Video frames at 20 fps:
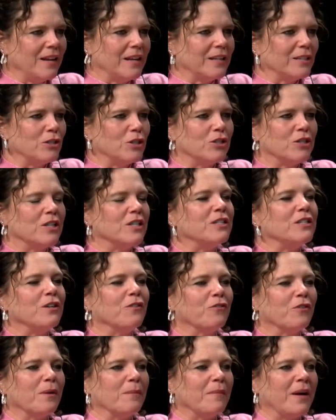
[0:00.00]
It's just a
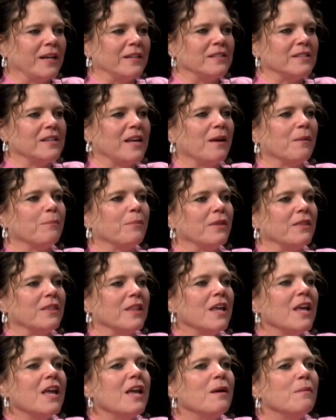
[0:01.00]
different mindset.
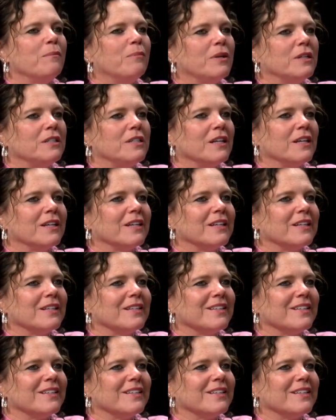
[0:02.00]
But to,